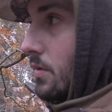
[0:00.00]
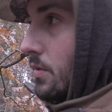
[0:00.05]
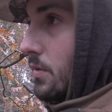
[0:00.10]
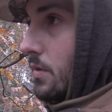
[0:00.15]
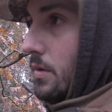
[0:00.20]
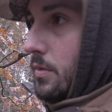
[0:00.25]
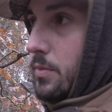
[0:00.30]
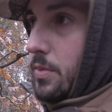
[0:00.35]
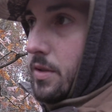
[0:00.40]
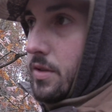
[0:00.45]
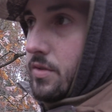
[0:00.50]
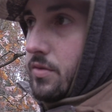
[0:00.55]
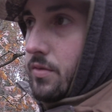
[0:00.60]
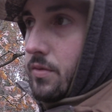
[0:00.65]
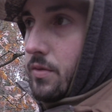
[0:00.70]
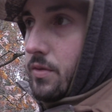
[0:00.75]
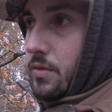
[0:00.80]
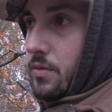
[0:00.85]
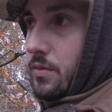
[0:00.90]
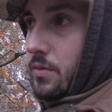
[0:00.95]
we'd be
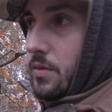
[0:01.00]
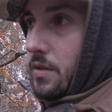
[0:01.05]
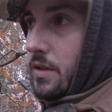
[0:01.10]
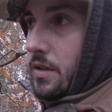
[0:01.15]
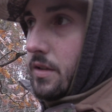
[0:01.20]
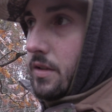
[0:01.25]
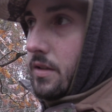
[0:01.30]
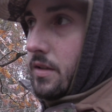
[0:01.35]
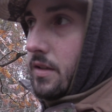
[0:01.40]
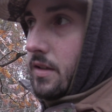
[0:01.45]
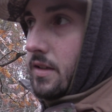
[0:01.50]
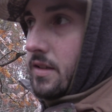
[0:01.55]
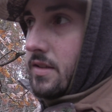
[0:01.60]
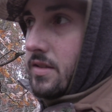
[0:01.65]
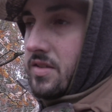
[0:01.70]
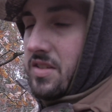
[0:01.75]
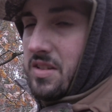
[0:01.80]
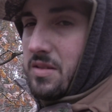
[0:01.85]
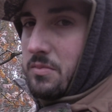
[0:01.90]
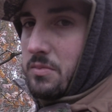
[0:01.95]
screwed. He
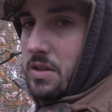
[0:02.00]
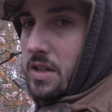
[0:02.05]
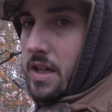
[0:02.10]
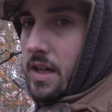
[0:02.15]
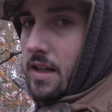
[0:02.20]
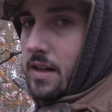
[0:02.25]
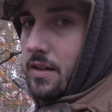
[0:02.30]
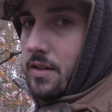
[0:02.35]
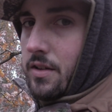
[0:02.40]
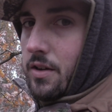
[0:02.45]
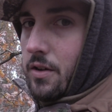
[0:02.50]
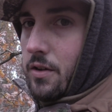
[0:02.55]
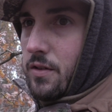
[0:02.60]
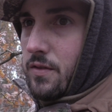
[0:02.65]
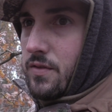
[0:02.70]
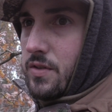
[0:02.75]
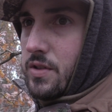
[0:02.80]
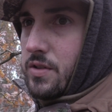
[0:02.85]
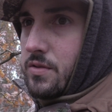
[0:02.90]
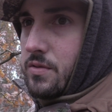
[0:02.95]
seemed kind of
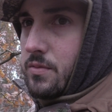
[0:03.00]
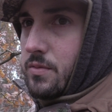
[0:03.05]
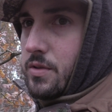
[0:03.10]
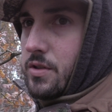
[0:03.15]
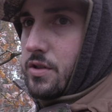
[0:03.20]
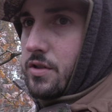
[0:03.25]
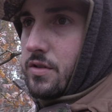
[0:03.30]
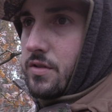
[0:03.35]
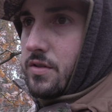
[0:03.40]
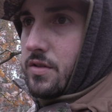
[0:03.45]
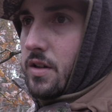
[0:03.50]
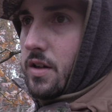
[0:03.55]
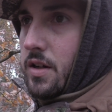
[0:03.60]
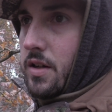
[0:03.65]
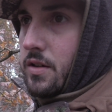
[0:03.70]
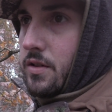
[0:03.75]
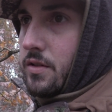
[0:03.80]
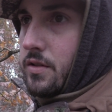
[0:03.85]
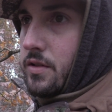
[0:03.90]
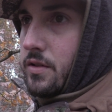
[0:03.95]
nervous, which is
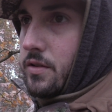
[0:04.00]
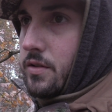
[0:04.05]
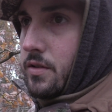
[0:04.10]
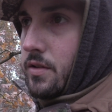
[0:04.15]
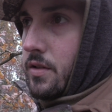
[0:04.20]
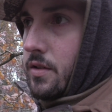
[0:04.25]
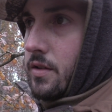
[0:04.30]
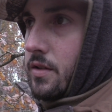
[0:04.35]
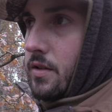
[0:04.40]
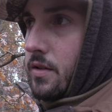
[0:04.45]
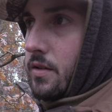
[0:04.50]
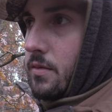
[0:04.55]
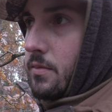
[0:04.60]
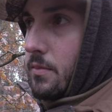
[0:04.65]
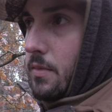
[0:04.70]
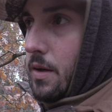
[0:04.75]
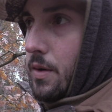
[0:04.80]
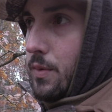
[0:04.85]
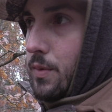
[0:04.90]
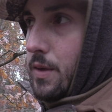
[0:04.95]
not good.
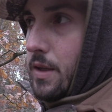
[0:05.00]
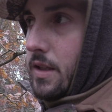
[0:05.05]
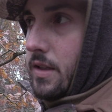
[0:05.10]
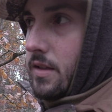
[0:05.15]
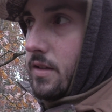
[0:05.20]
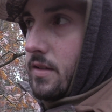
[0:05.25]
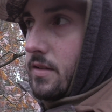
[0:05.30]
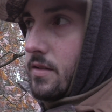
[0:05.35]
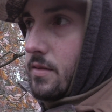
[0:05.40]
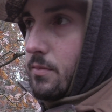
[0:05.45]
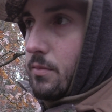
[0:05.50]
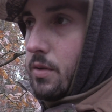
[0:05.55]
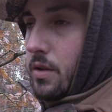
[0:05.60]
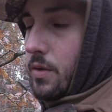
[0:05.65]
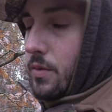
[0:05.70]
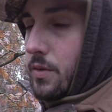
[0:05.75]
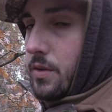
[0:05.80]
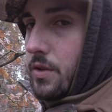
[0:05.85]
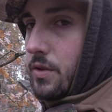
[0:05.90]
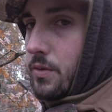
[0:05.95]
My wind isn't
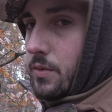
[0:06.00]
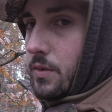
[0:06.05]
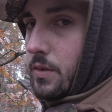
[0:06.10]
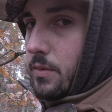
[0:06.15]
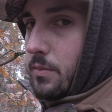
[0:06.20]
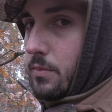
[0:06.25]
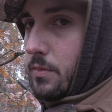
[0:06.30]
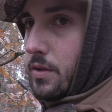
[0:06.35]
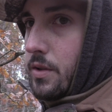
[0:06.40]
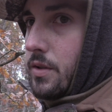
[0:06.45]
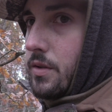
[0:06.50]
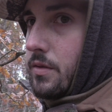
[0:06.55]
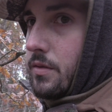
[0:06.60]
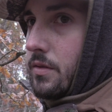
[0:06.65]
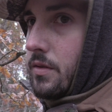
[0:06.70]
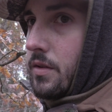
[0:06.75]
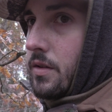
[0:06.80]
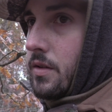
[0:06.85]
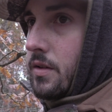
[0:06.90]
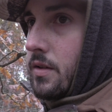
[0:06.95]
blowing to him, but
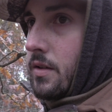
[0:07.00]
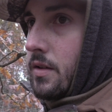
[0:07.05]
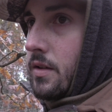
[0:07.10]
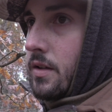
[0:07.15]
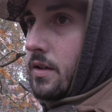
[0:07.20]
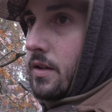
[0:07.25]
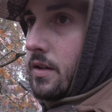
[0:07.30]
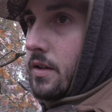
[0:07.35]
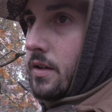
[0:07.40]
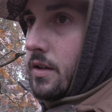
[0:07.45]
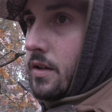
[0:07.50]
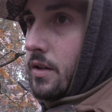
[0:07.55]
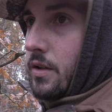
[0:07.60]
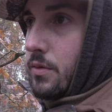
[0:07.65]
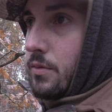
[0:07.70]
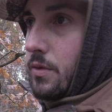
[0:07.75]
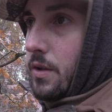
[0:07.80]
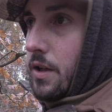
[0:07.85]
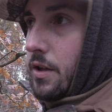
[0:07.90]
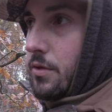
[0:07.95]

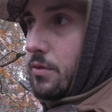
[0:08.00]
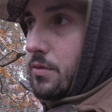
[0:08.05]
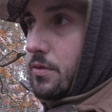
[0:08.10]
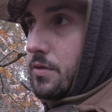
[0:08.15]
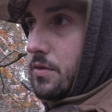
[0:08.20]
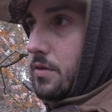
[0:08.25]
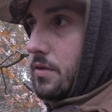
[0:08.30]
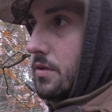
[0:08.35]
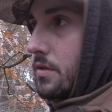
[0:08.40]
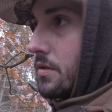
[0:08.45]
who knows?